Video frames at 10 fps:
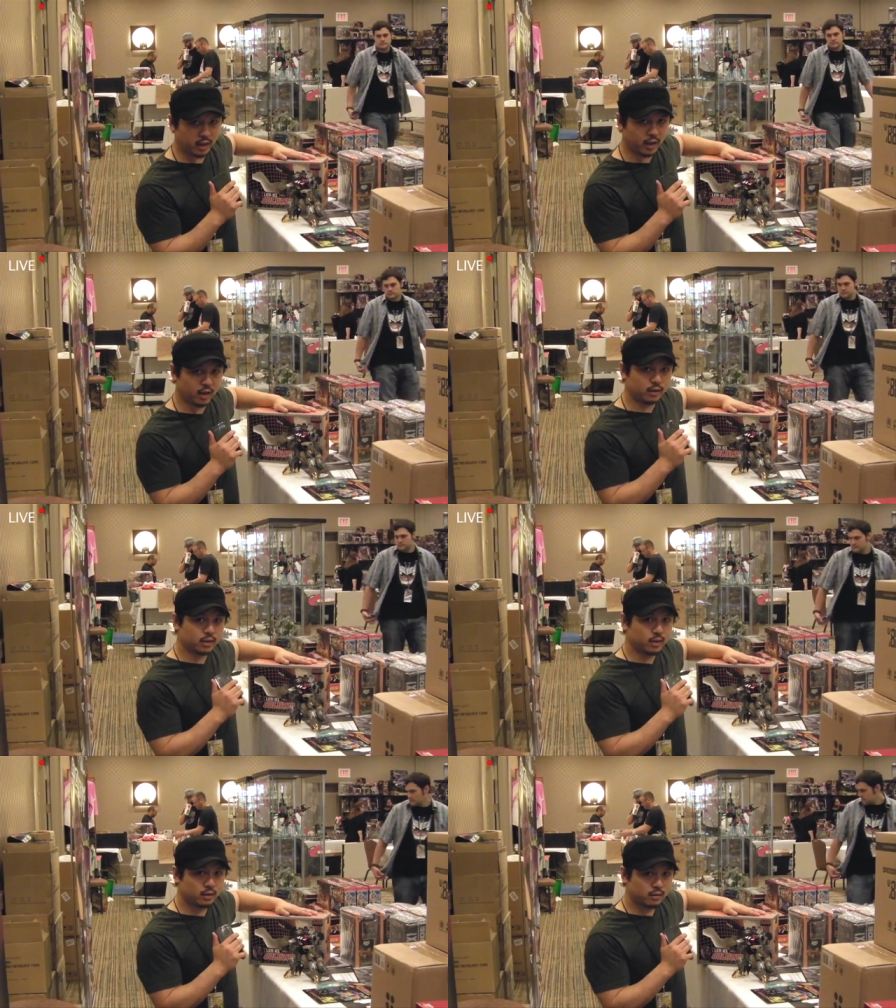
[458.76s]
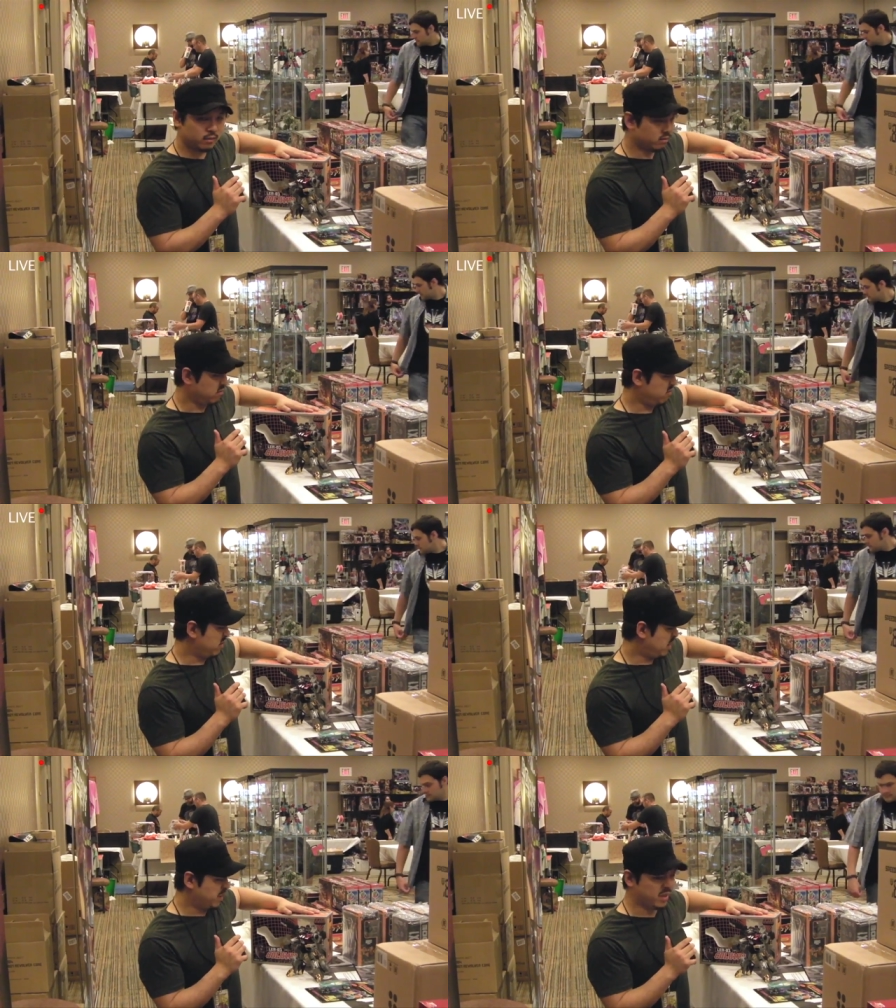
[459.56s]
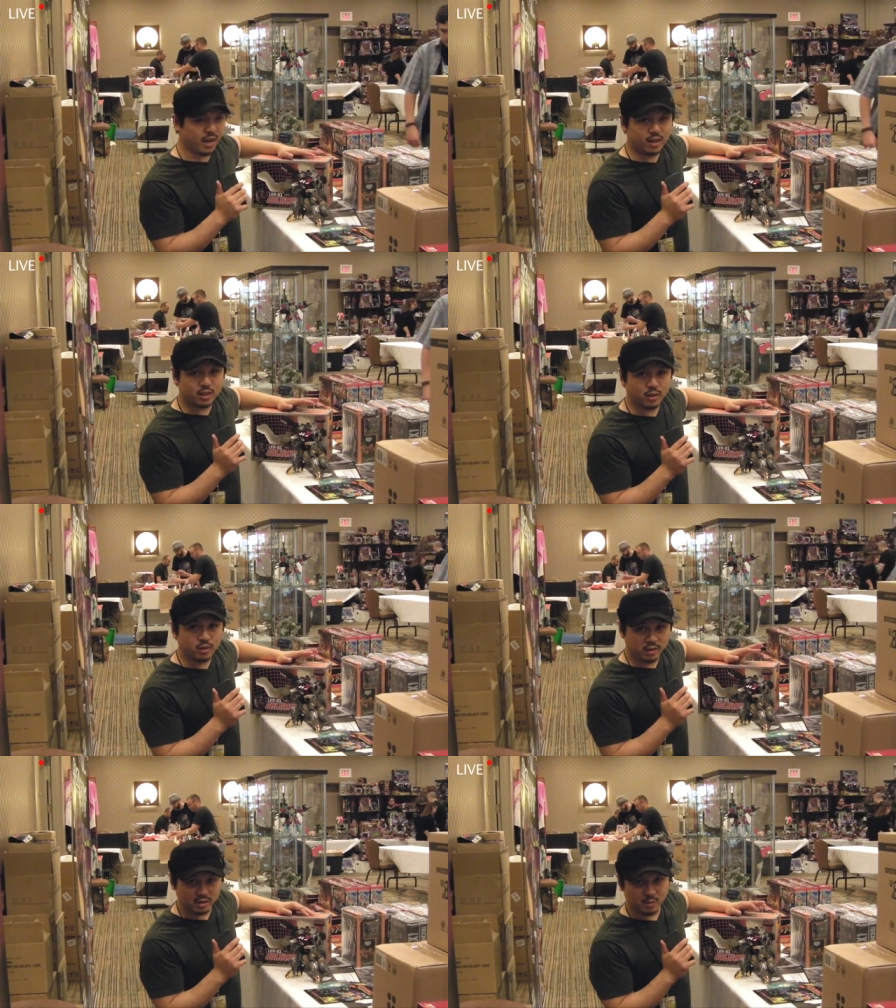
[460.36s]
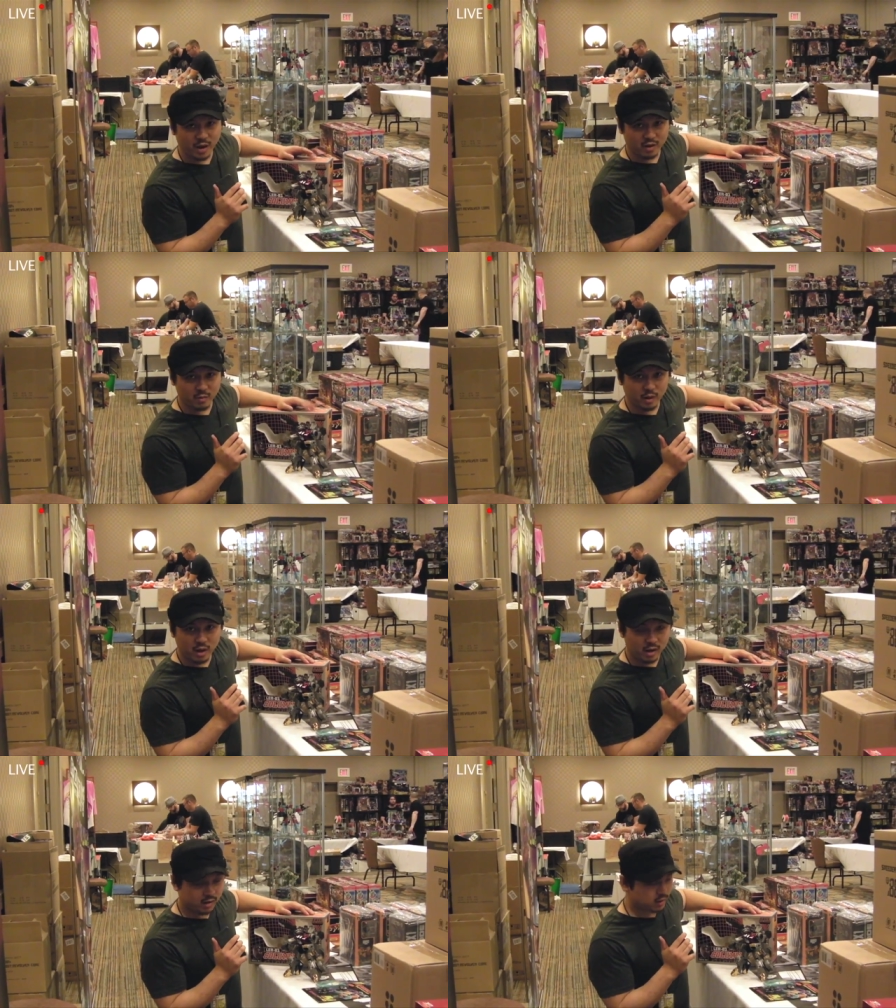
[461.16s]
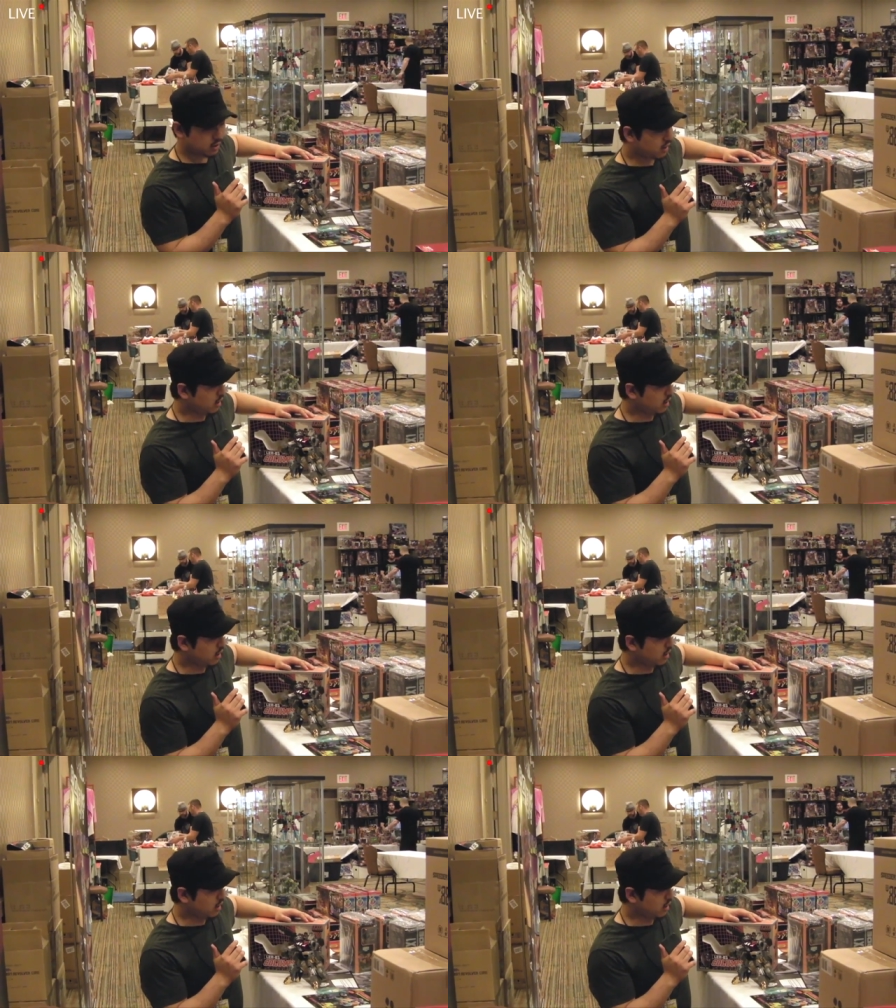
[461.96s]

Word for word: uh, almost Diaclone inspired box.